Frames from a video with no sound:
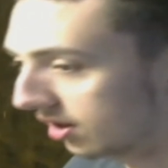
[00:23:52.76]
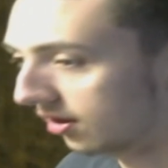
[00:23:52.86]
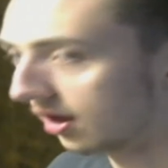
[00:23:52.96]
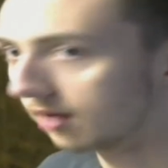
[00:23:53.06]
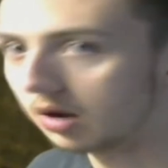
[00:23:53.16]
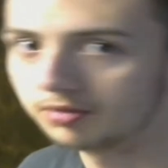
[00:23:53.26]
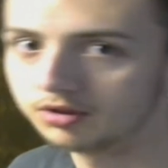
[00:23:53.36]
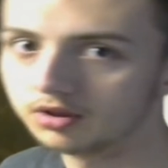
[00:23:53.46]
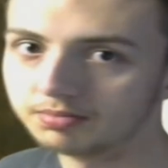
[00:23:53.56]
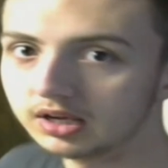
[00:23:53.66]
it's like
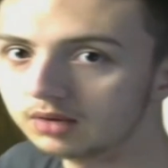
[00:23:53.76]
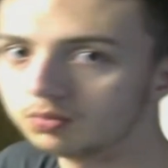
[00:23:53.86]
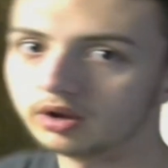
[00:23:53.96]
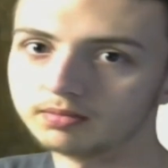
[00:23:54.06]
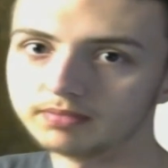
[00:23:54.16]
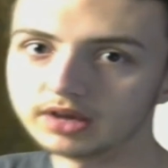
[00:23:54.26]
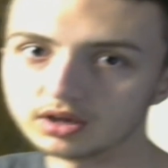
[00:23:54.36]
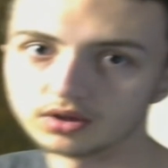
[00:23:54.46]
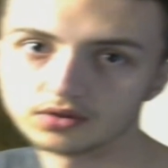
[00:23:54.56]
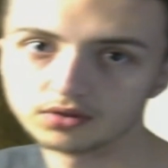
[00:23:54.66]
possibly one of the
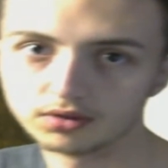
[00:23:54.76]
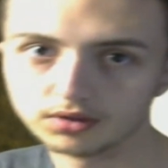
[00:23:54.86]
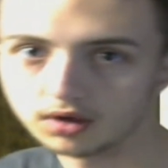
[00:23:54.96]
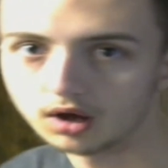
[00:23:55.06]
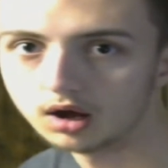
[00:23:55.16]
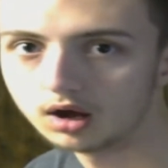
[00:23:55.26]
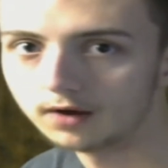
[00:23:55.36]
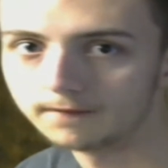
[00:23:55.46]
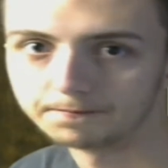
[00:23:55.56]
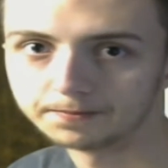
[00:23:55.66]
biggest
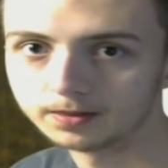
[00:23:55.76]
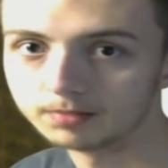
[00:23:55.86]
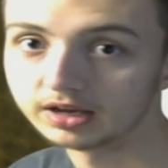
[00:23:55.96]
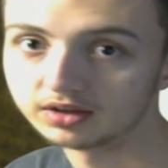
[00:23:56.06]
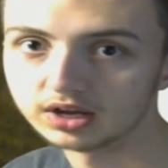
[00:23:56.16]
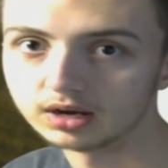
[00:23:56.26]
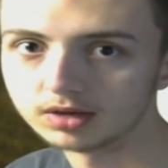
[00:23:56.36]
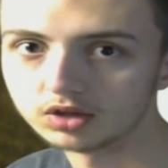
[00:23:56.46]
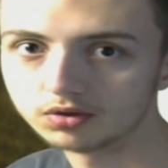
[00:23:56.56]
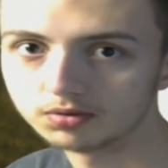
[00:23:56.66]

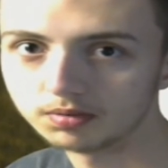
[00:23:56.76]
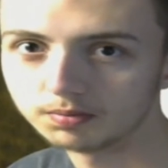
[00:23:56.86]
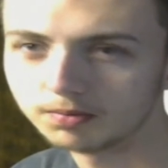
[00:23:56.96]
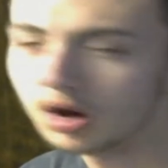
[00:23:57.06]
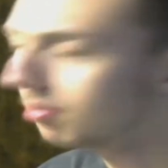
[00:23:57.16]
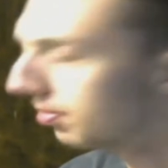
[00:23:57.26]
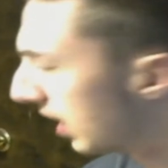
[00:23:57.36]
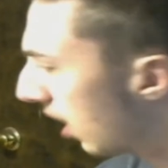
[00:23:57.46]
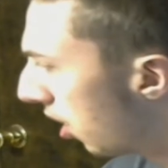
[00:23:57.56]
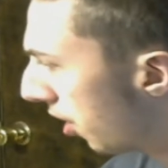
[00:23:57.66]
animes,
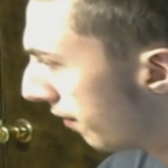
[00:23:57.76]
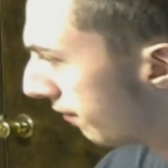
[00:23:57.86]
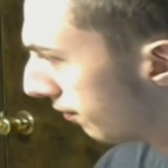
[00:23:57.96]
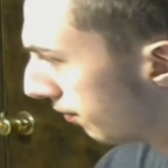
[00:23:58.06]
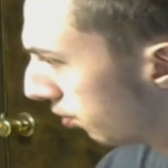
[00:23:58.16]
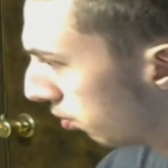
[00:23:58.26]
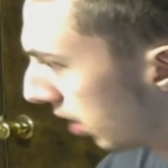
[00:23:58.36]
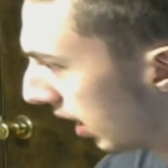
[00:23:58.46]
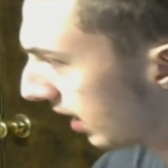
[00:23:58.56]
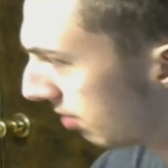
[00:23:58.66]
probably of.
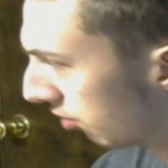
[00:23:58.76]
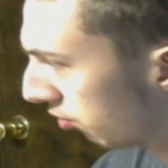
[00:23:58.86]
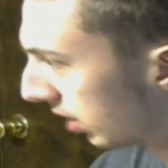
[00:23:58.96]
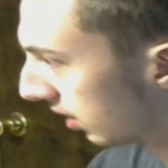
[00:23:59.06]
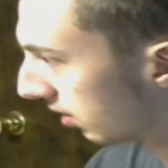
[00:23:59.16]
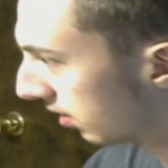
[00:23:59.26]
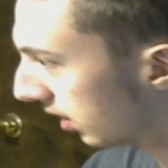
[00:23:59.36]
It came out 2019.